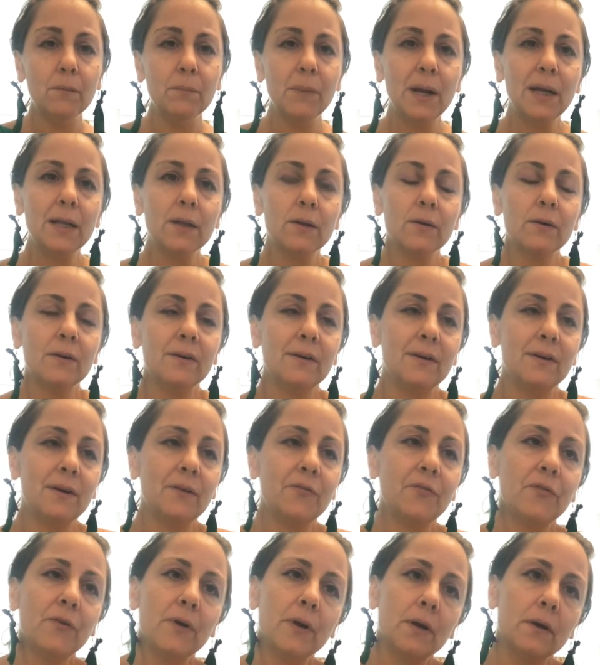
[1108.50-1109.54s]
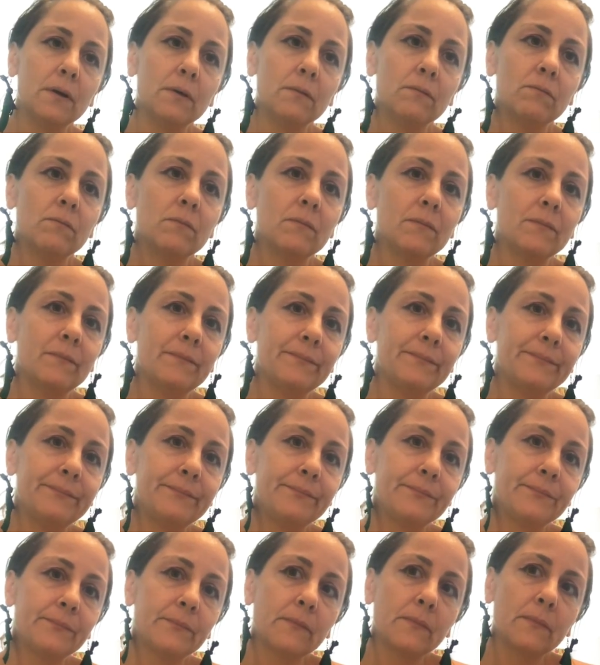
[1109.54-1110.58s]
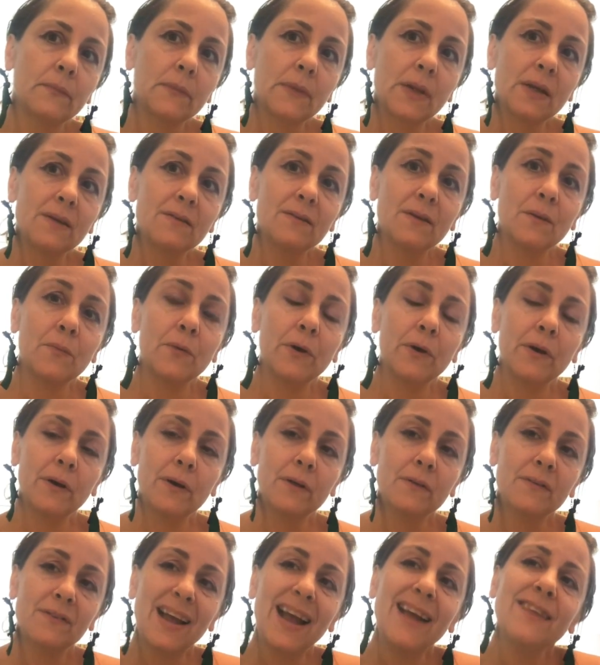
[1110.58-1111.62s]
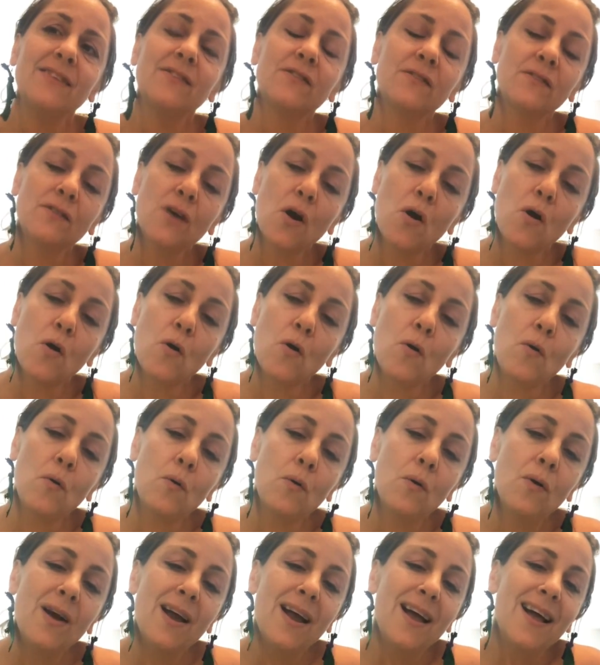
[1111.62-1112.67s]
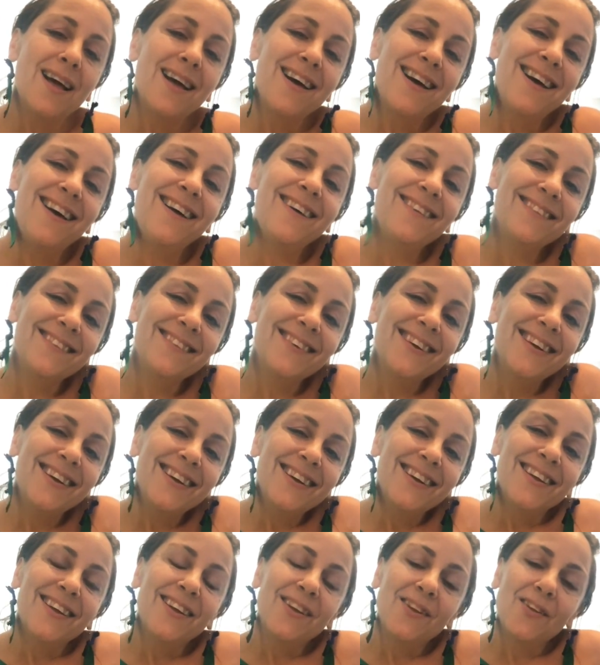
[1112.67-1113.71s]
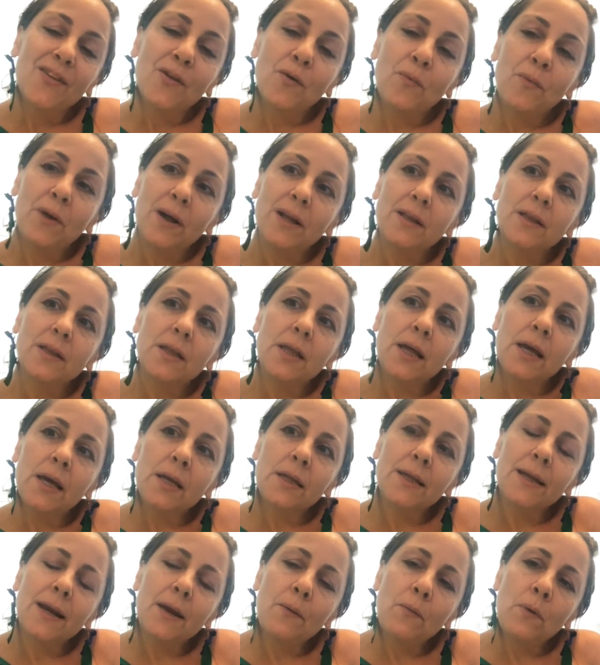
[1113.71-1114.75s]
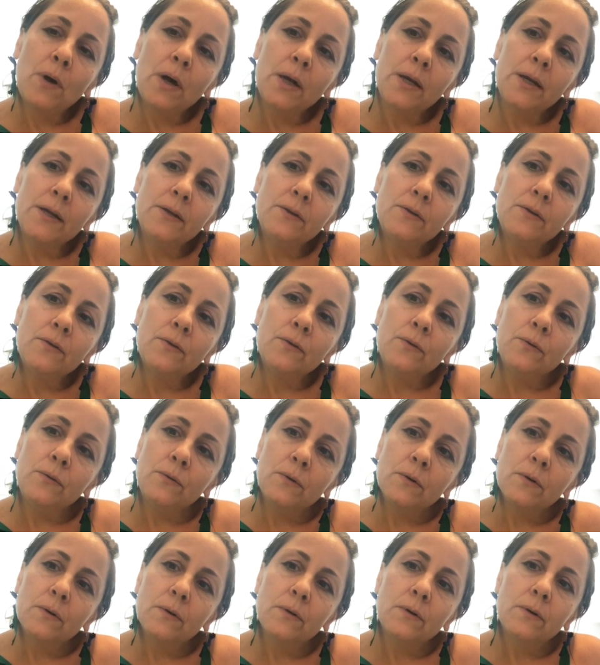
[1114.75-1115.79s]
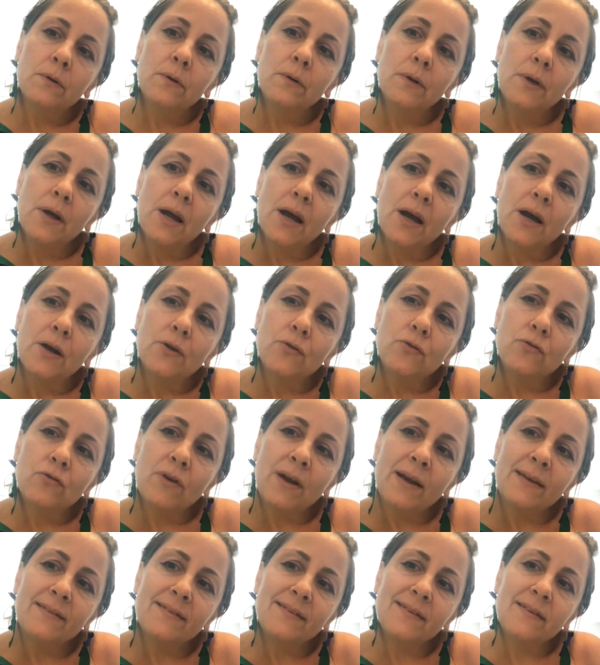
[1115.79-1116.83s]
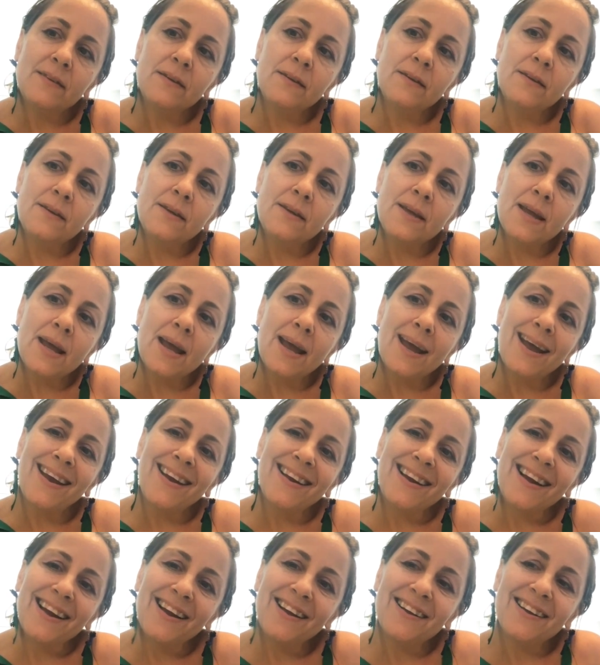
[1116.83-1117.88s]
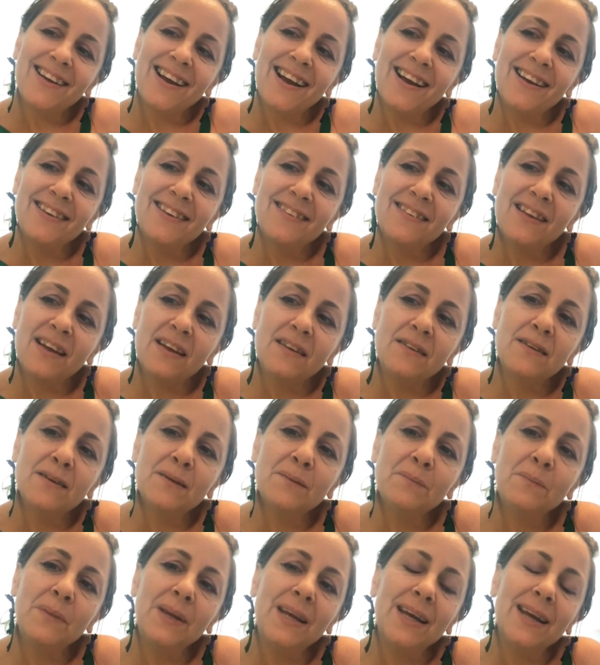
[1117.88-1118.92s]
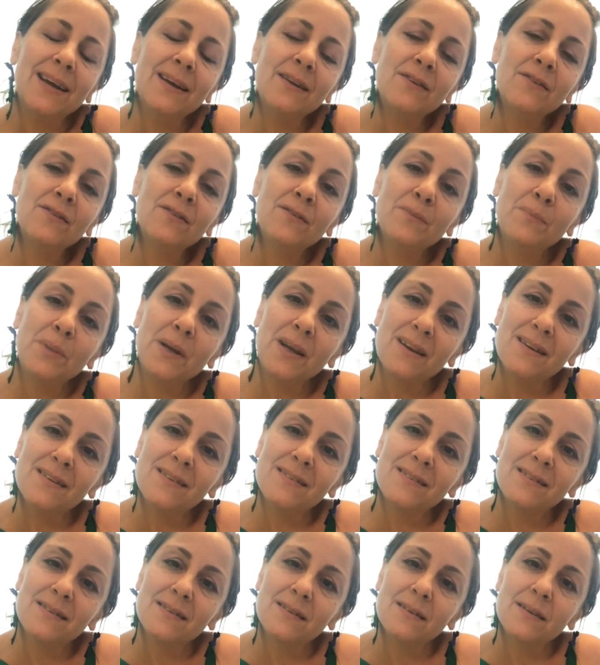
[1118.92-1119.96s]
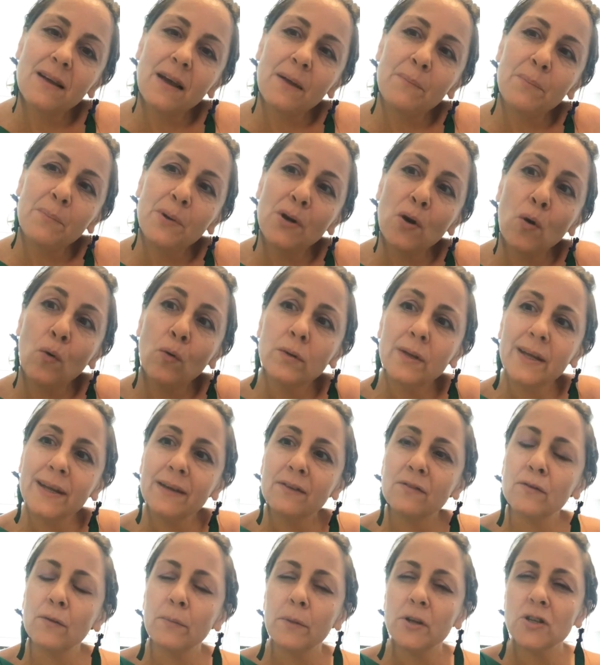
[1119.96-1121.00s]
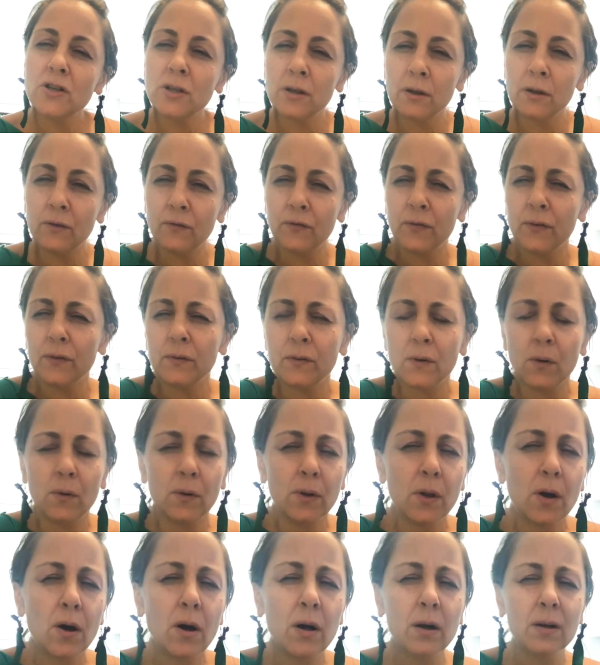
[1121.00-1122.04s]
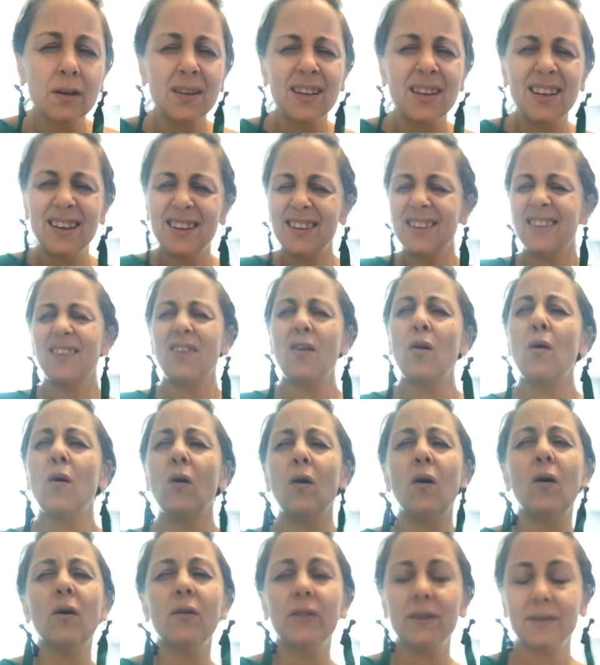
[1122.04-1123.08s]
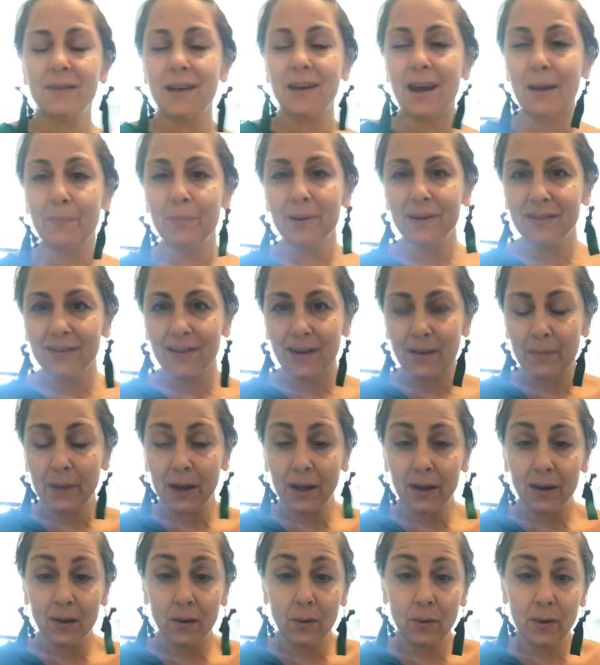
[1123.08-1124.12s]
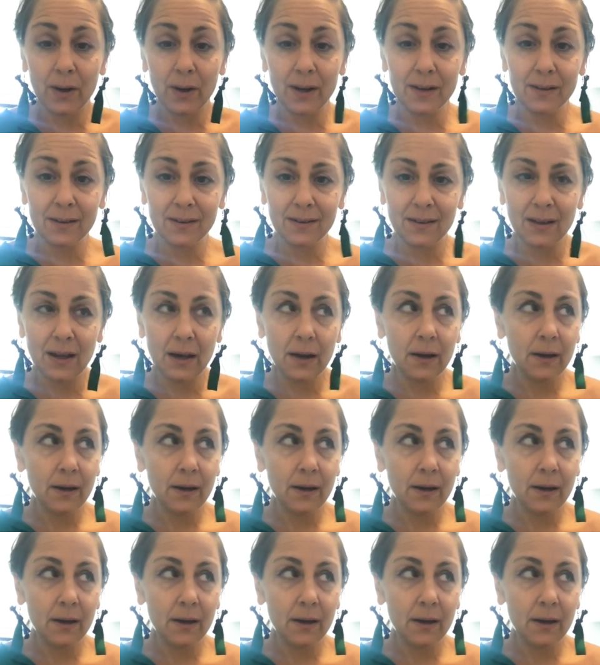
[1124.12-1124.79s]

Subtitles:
might look different somewhere else. And so the one thing that I wanted to address today, and I tend to meander because I've been holding so much in for so long that all the topics come out at once,